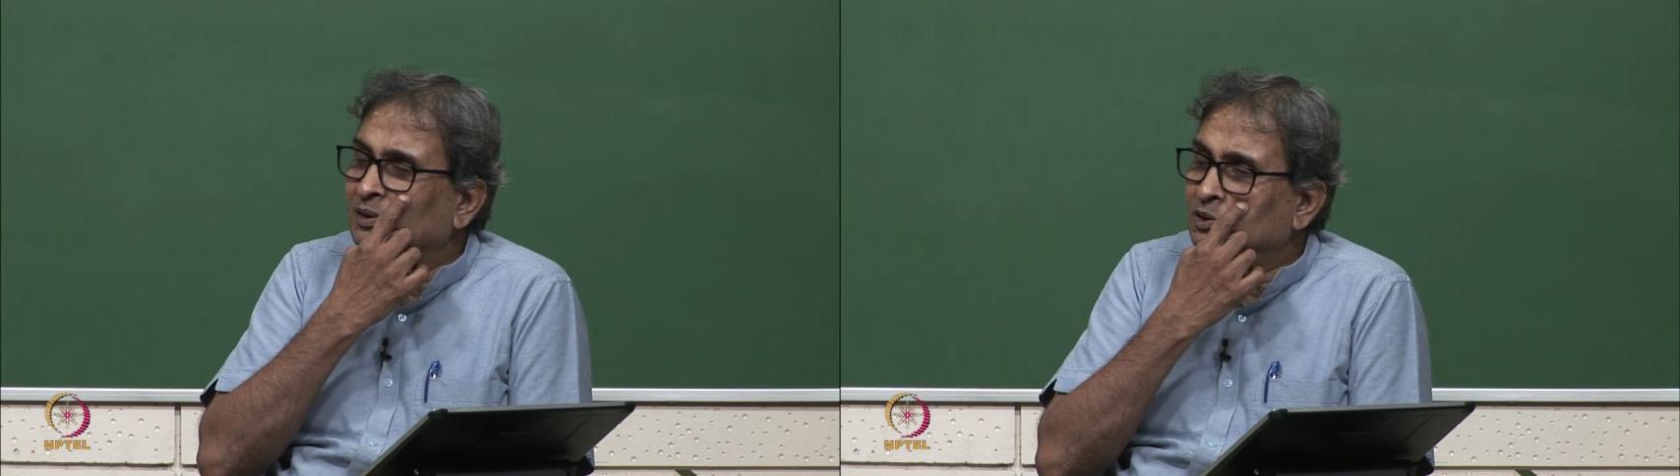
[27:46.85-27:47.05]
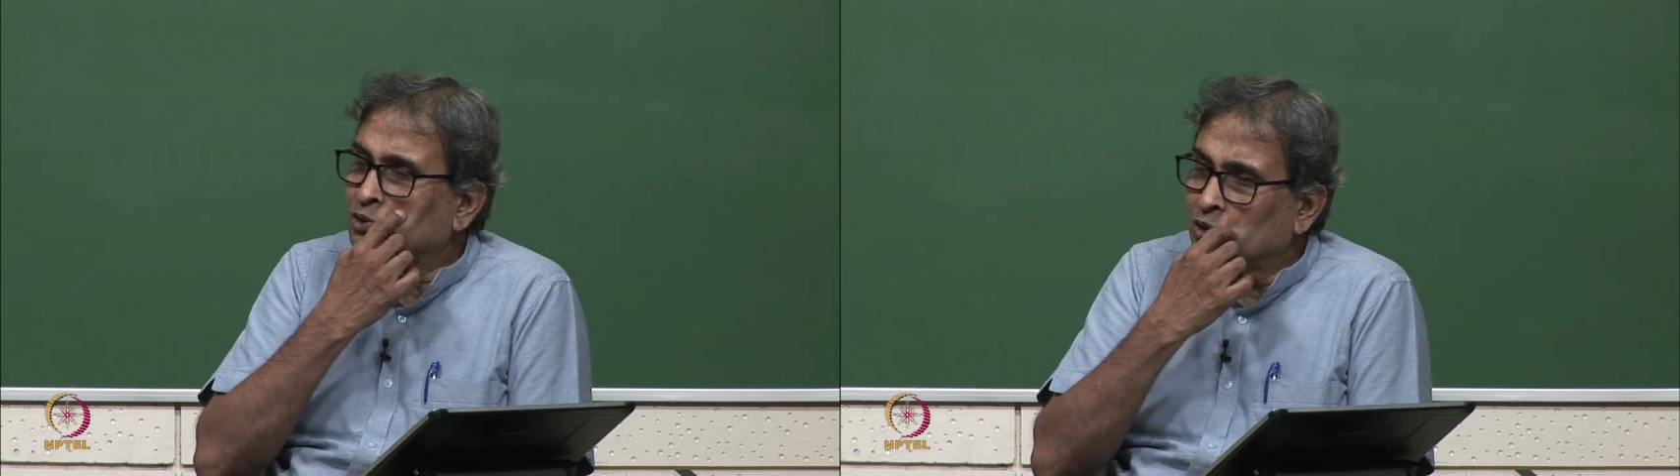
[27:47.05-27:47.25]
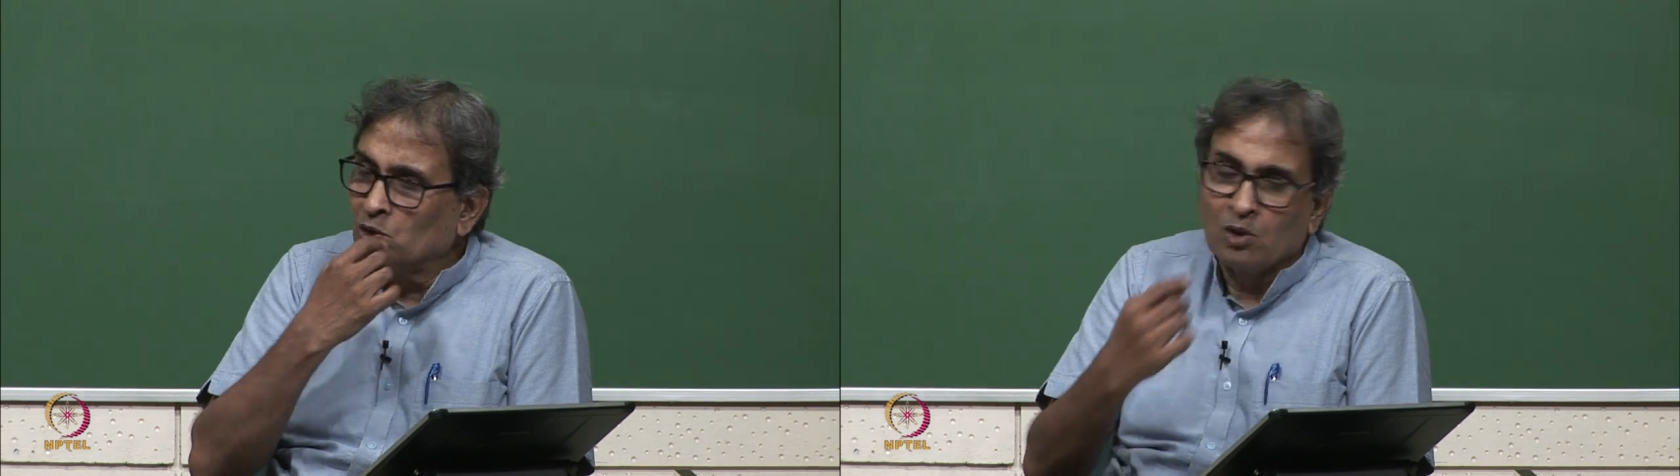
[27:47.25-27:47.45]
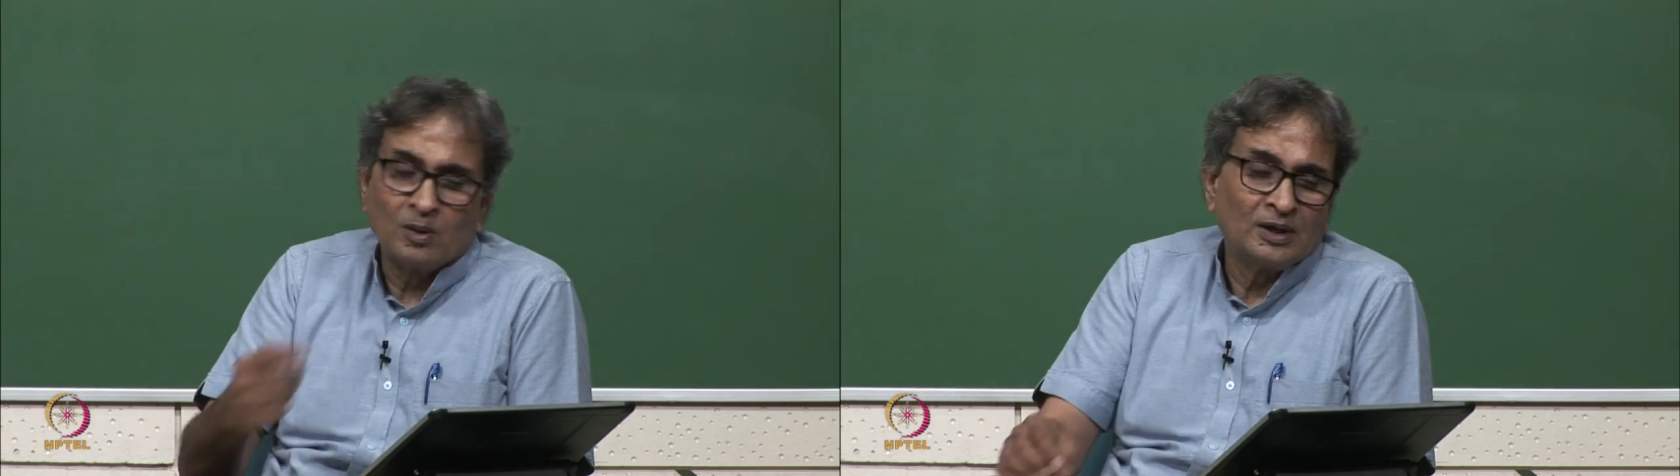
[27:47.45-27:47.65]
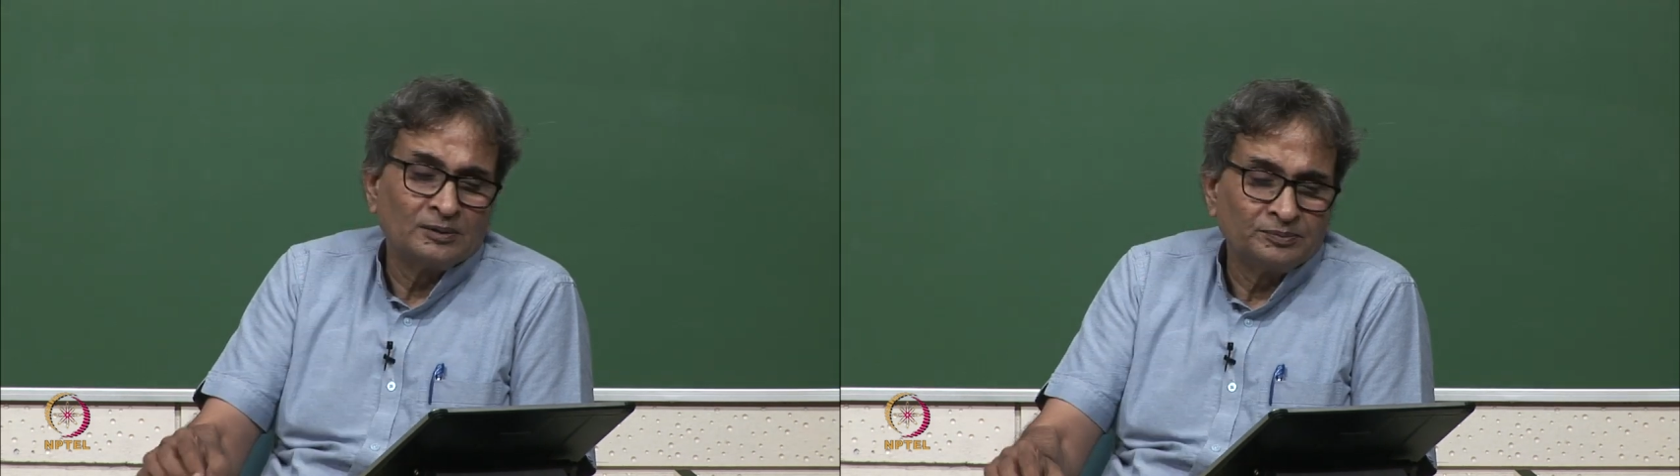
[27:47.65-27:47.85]

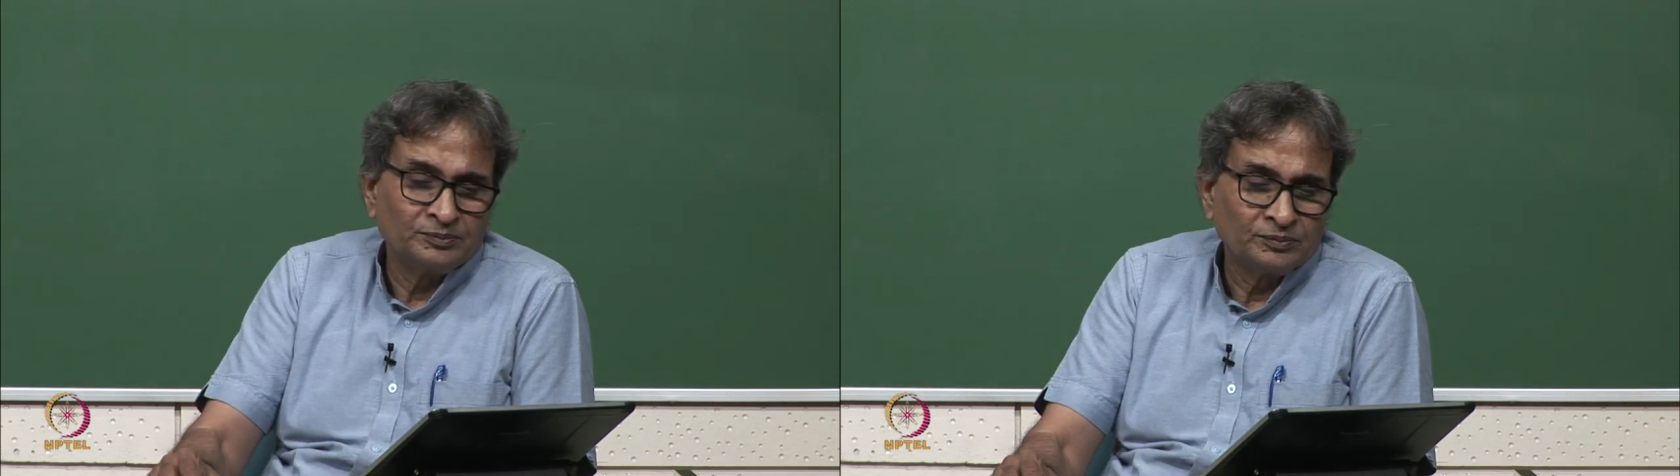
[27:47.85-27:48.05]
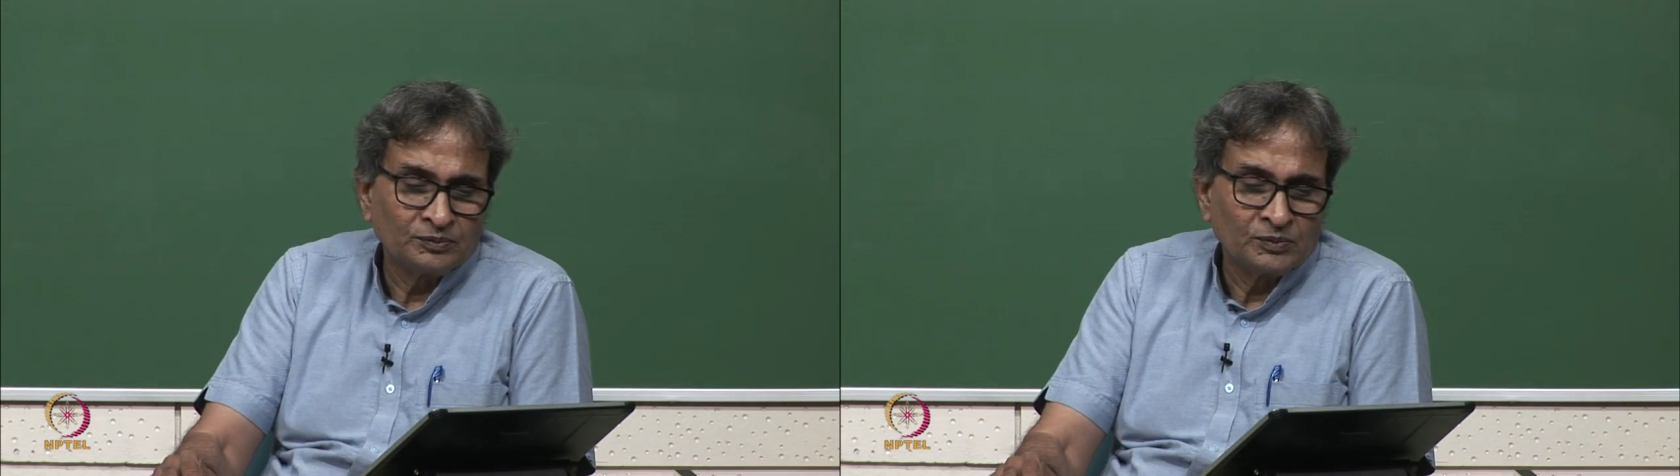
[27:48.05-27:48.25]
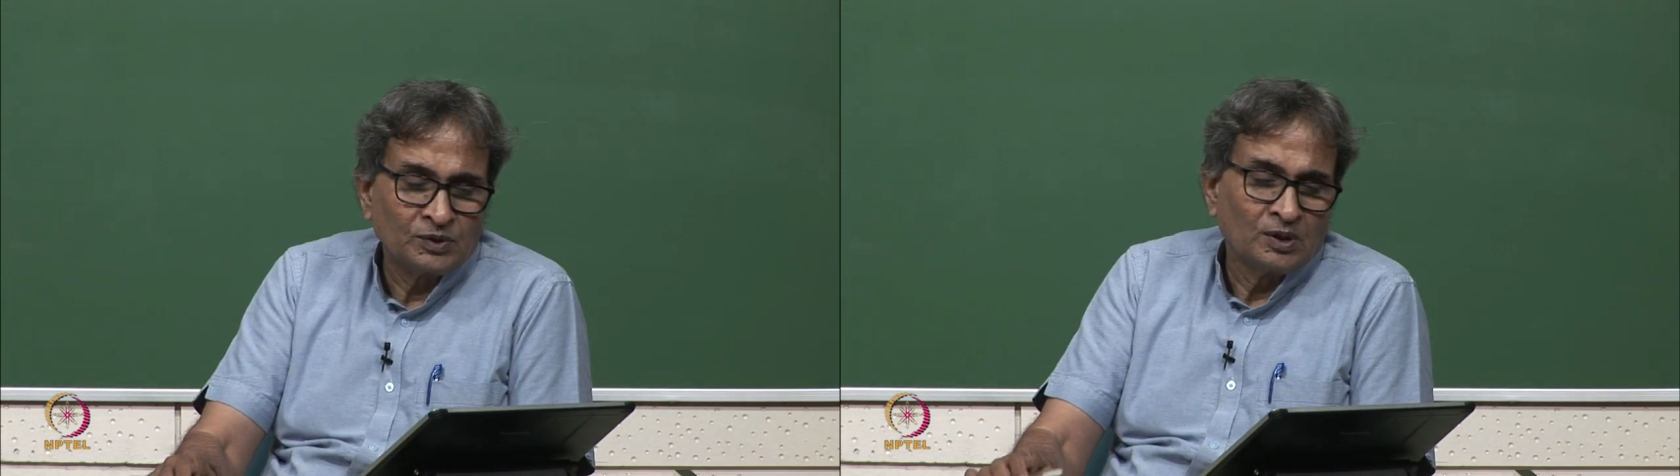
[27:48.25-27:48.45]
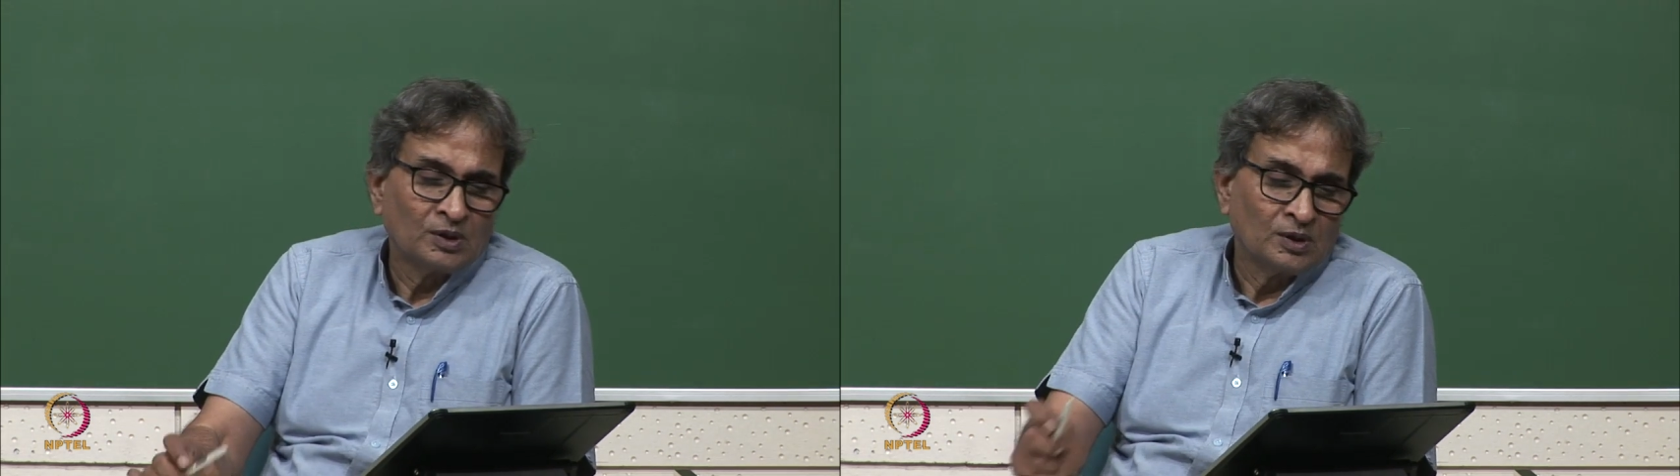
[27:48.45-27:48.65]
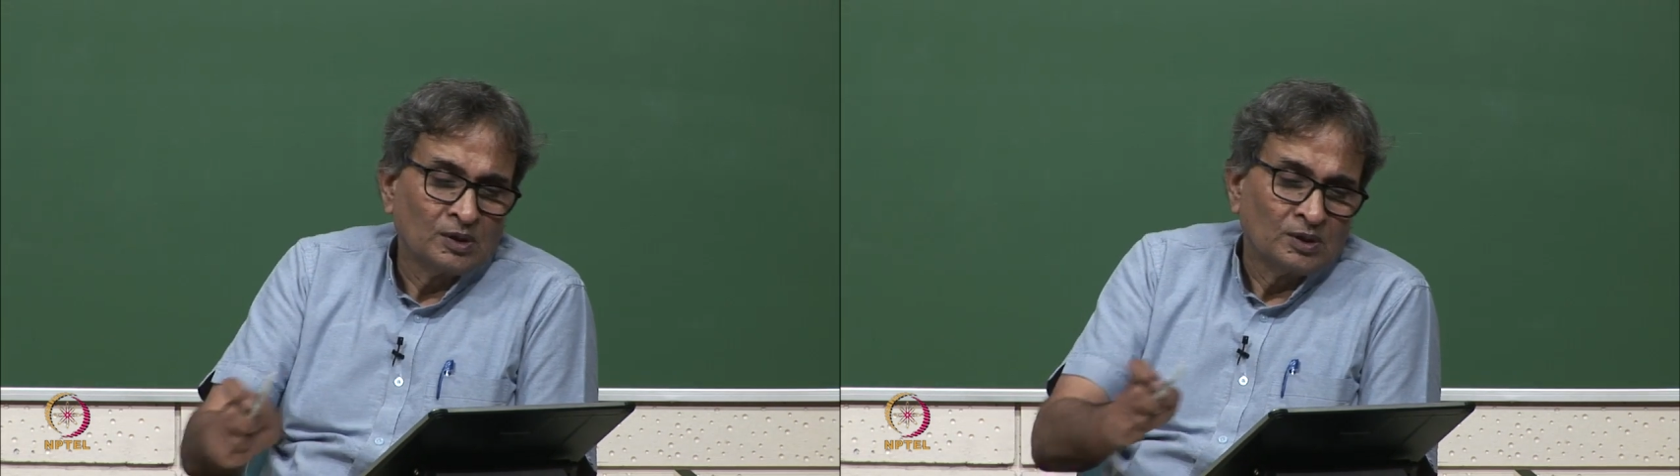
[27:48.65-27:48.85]
slower,
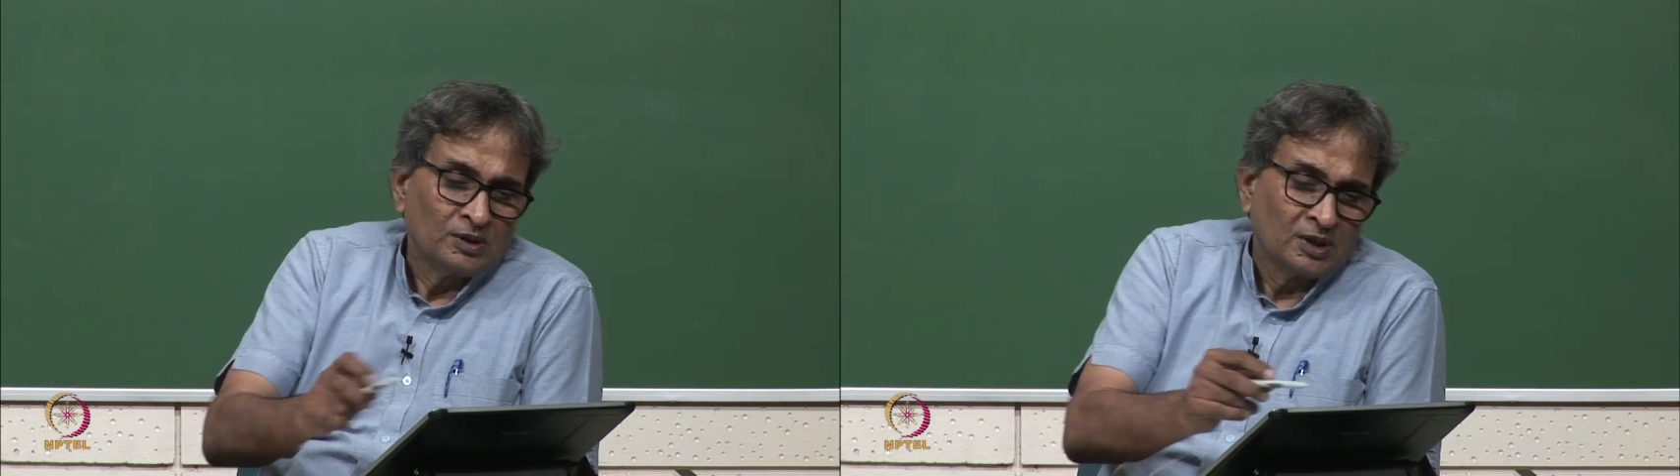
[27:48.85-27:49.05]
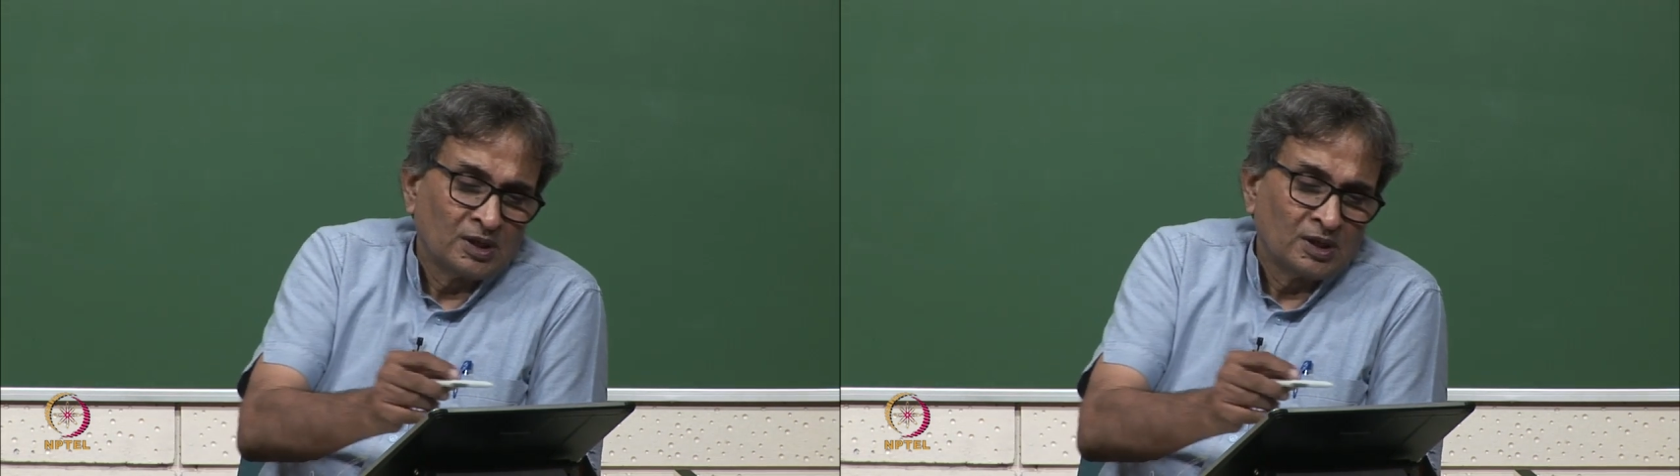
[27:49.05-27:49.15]
the